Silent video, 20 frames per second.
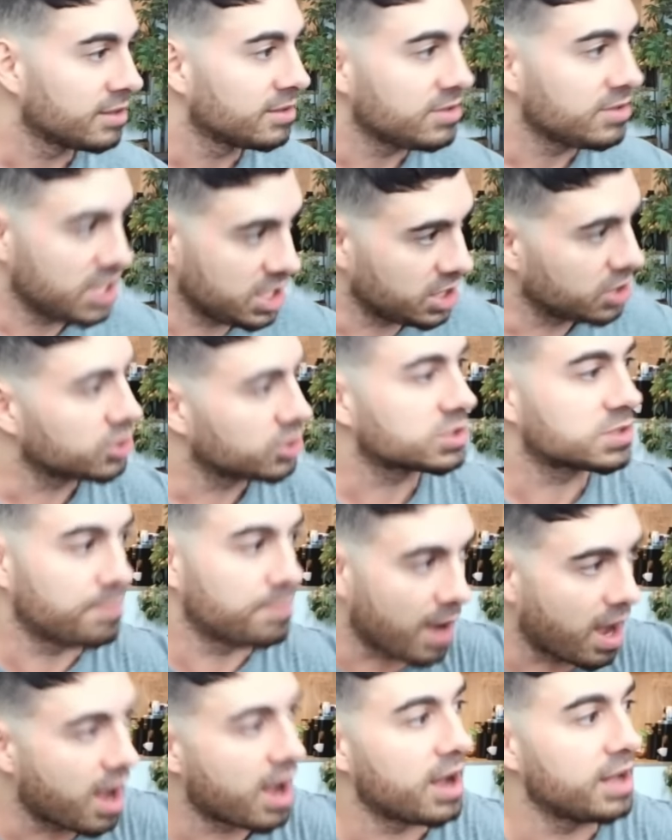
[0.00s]
yields,
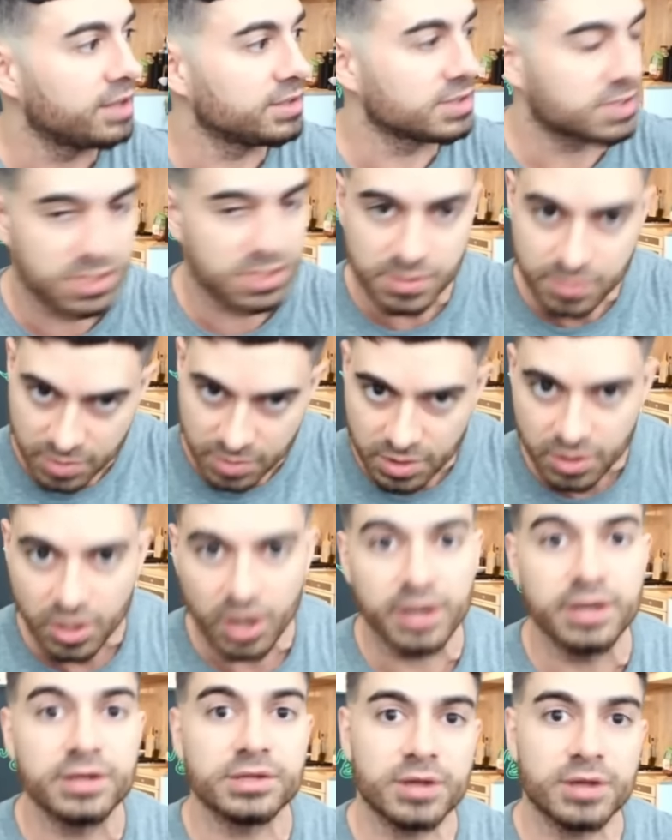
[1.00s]
bonds,
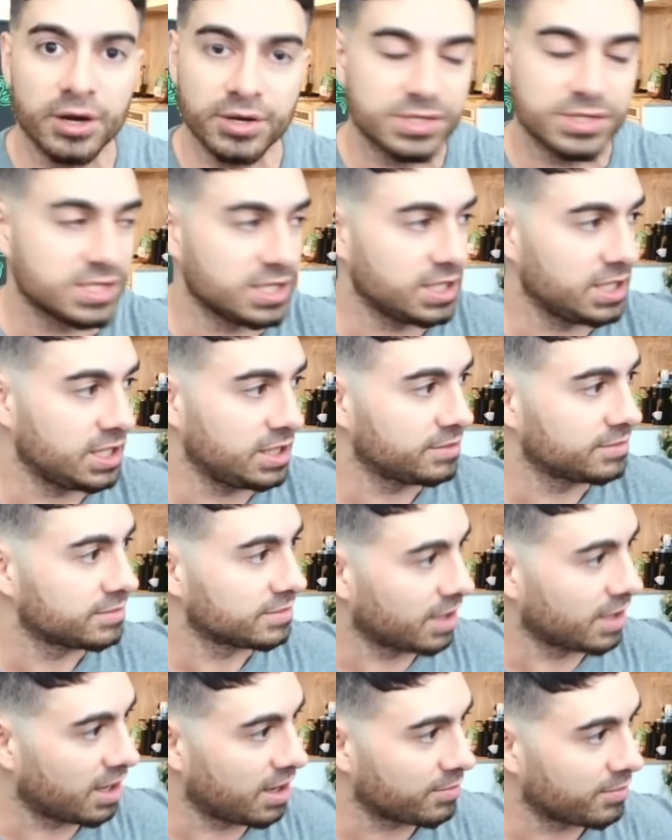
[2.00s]
currency,
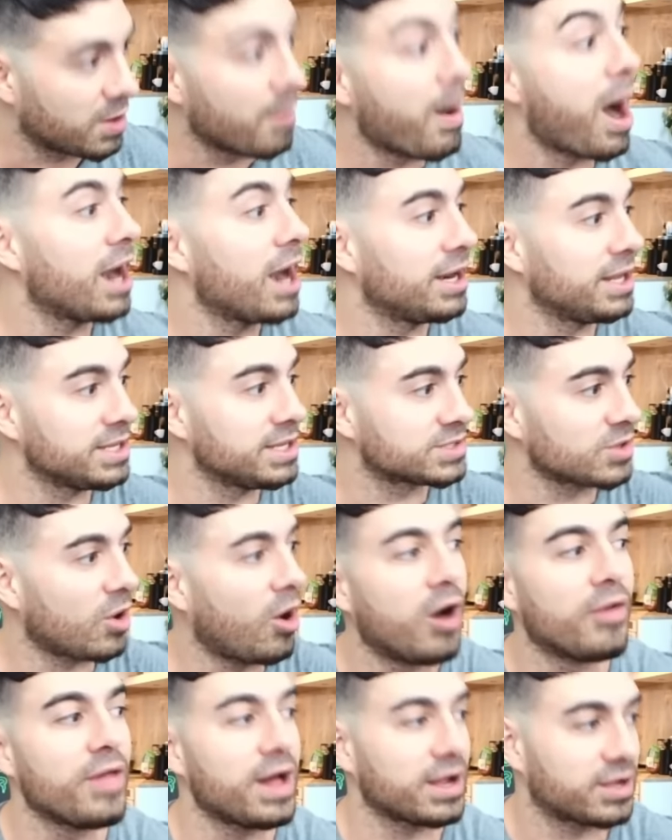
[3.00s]
commodities,
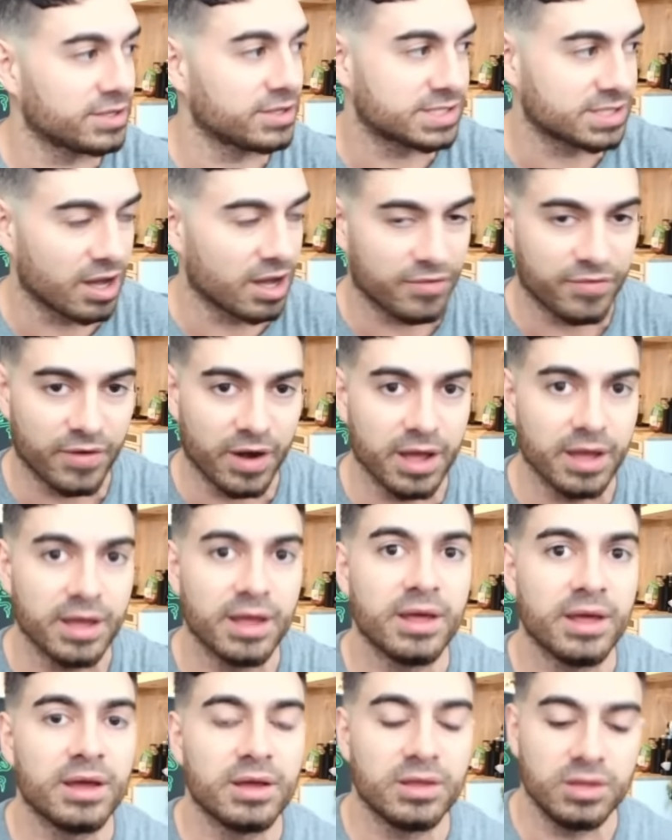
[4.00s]
all that good stuff, right?
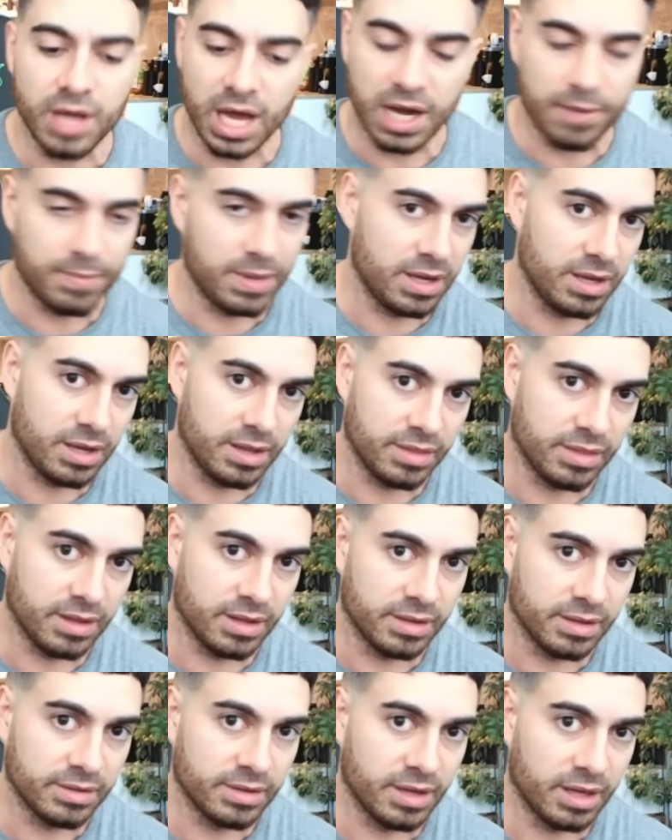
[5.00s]
You got to be in
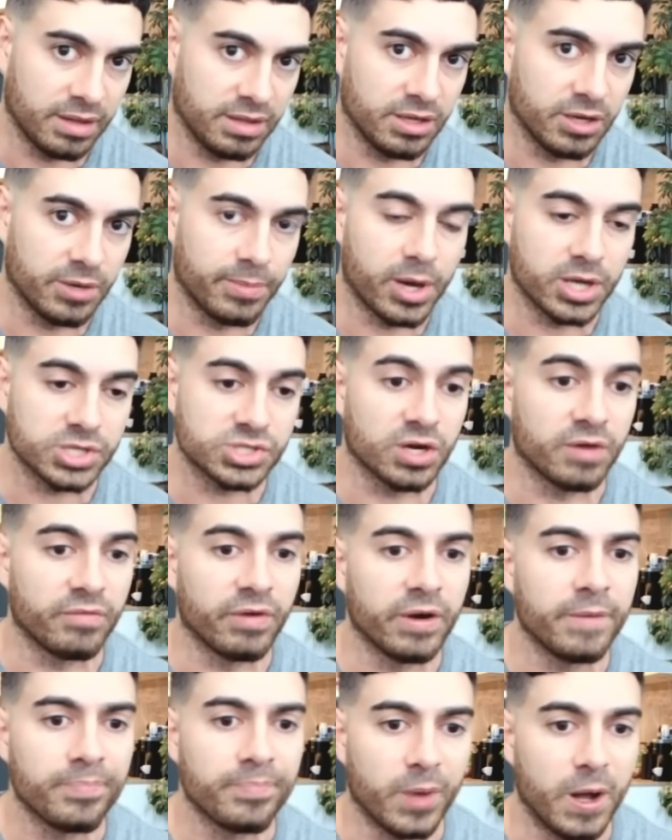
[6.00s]
the Yield Boss
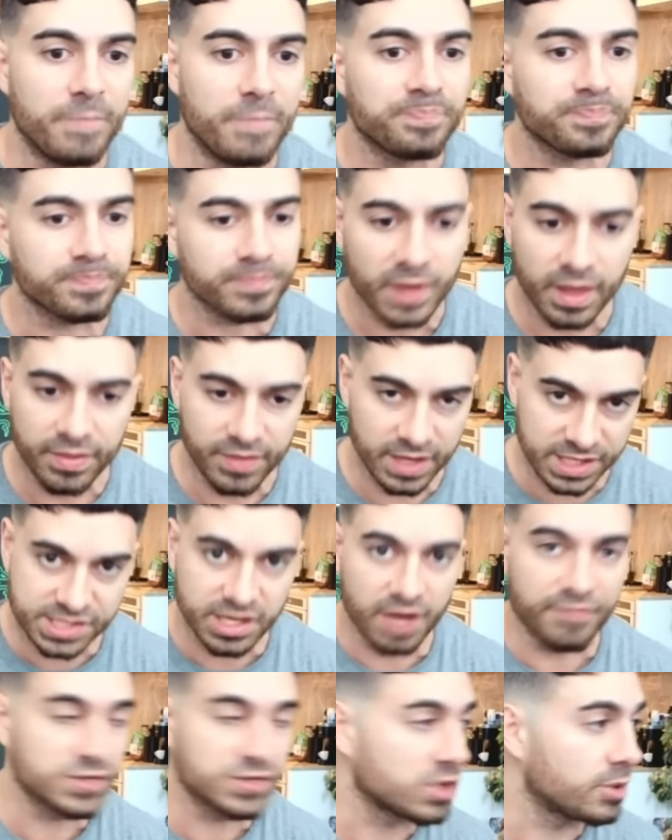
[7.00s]
server. But this
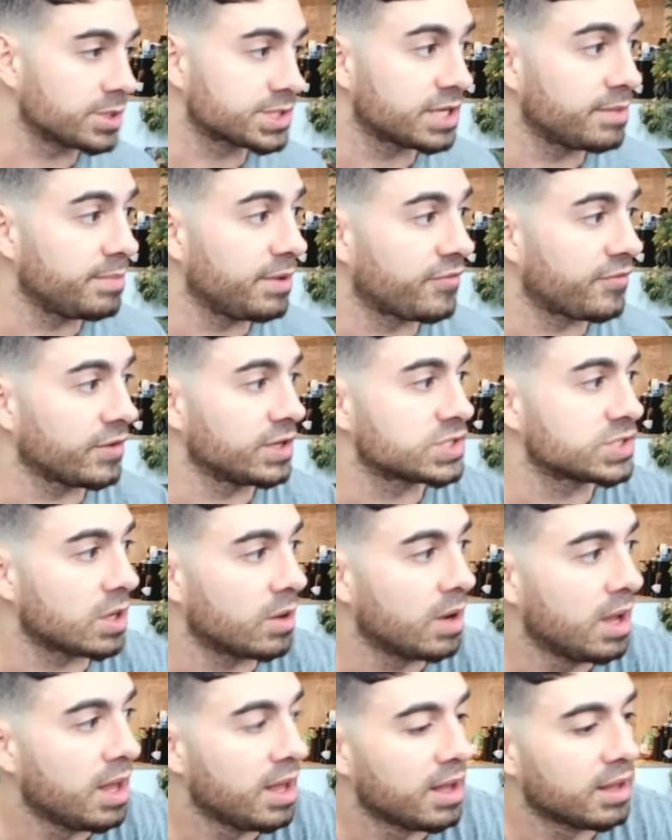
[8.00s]
stuff is always going to be free. So
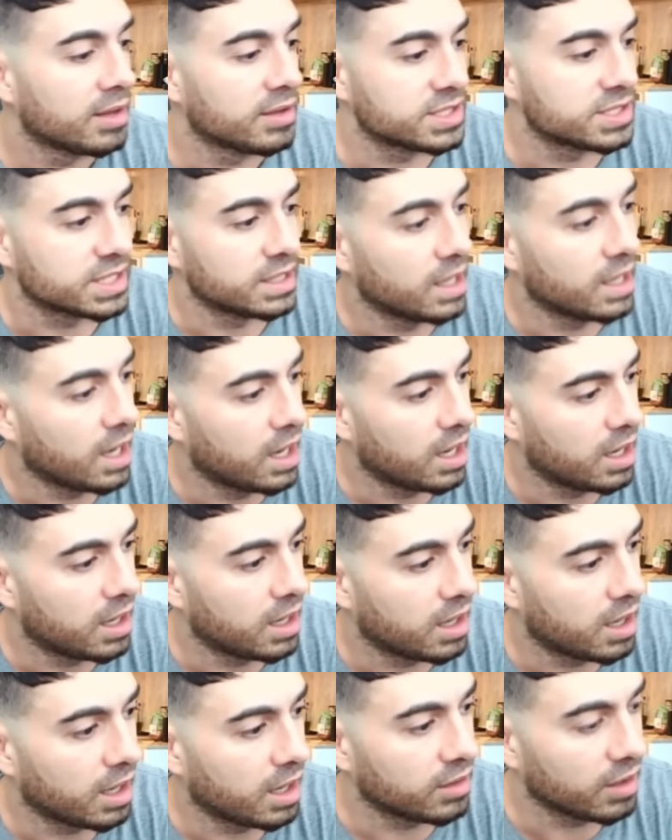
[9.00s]
listen,
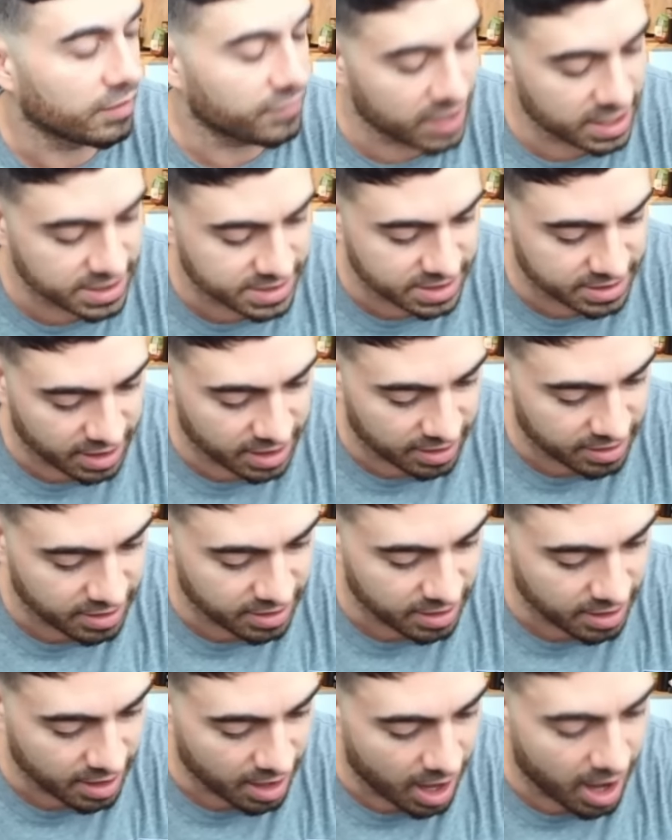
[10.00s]
I love you guys to death.
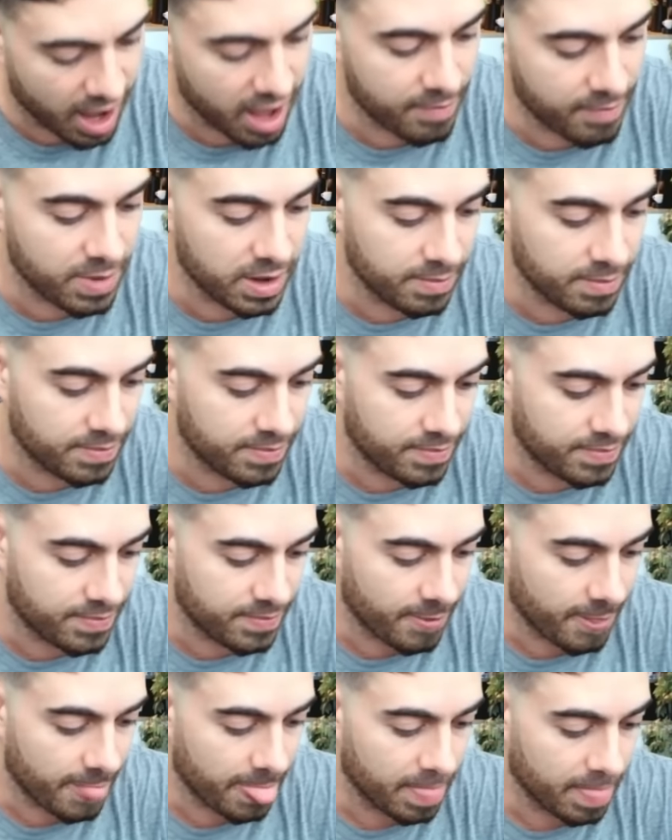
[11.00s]
I have been
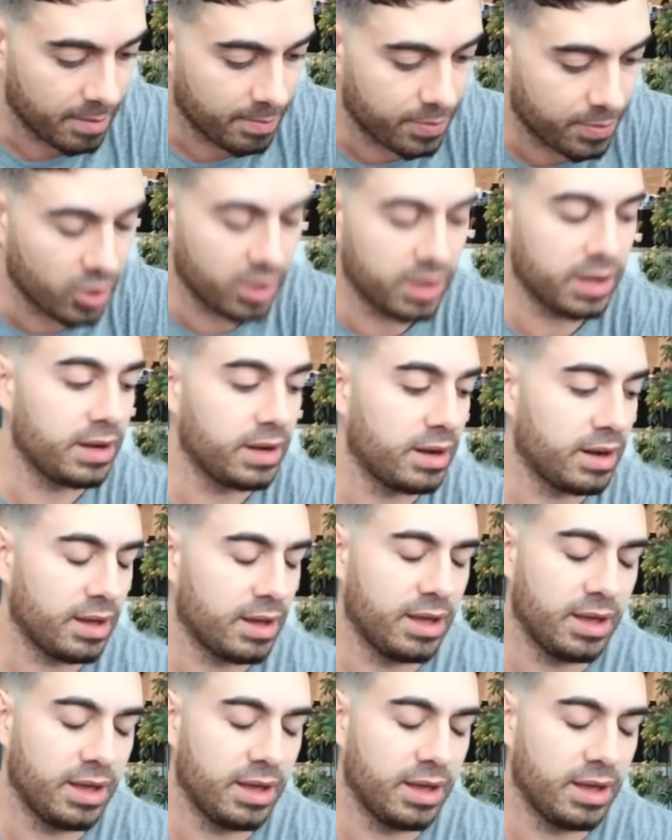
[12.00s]
put in